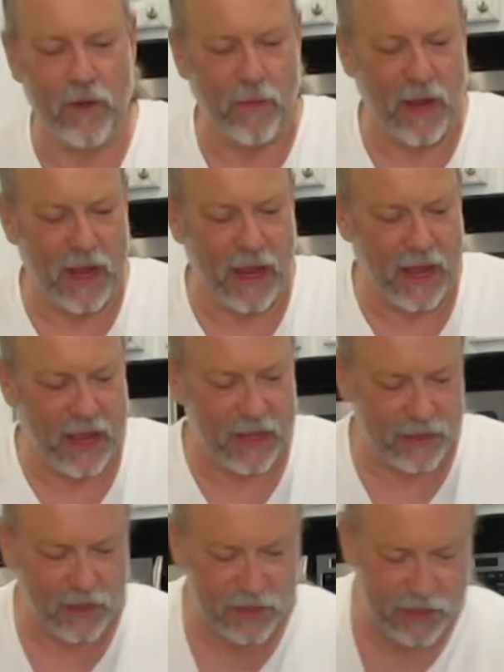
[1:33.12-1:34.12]
my
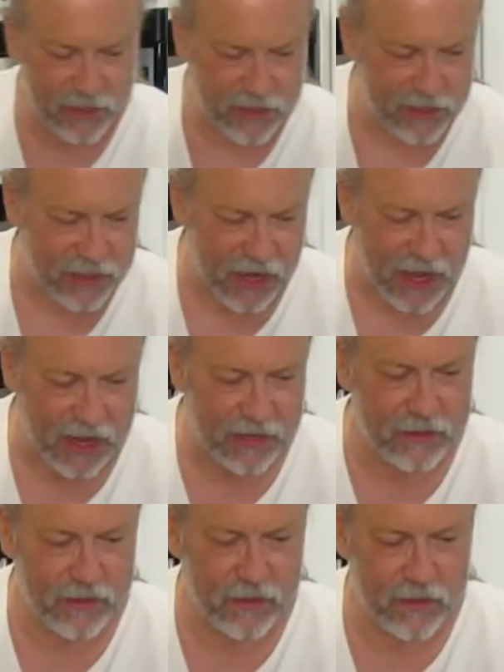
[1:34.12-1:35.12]
hands, because this has
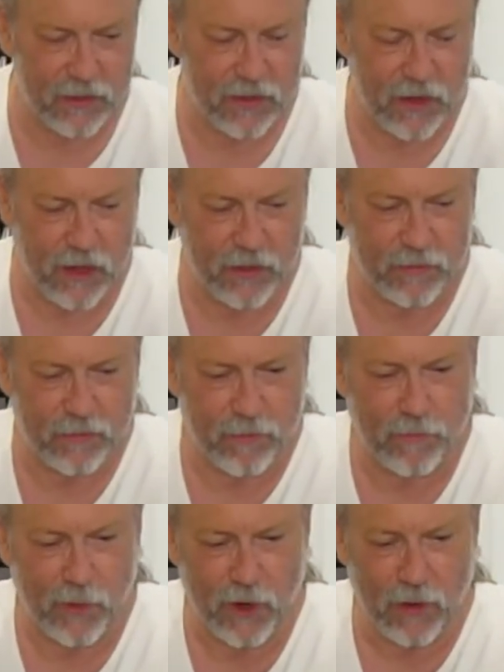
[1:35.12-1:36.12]
got a
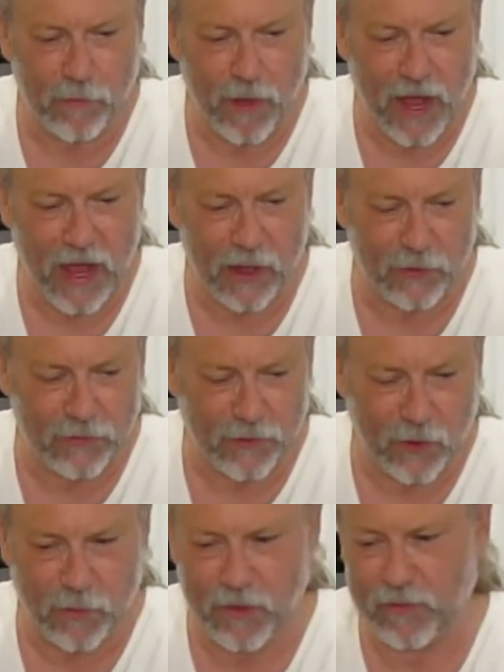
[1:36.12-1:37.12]
real mild
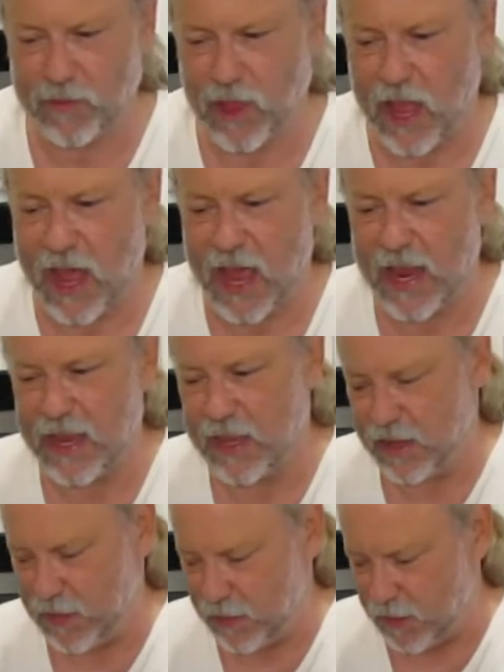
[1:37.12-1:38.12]
form of lye
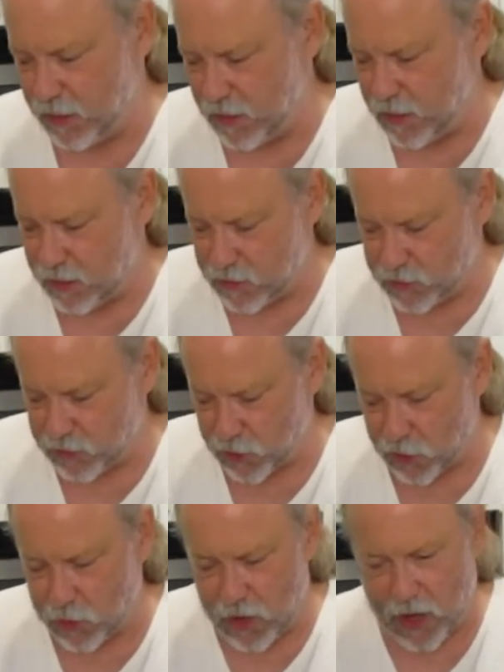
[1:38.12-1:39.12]
in it.
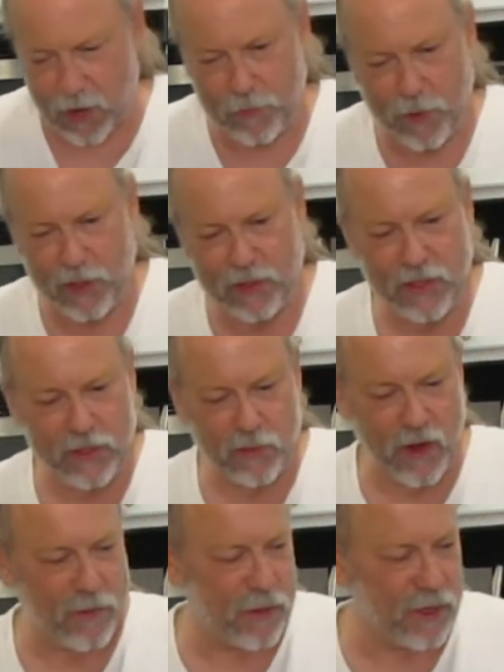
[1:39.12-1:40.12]
So I put this
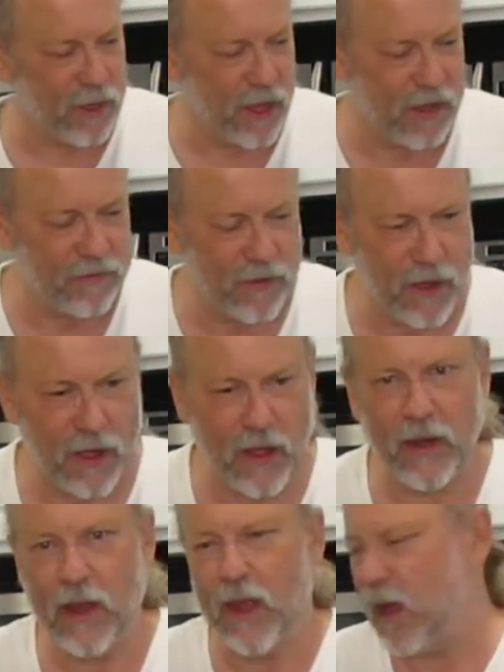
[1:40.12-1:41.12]
rubber glove
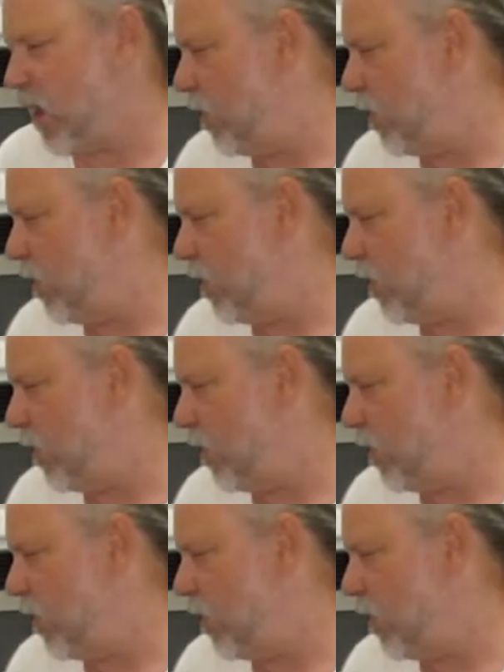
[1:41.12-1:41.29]
on. I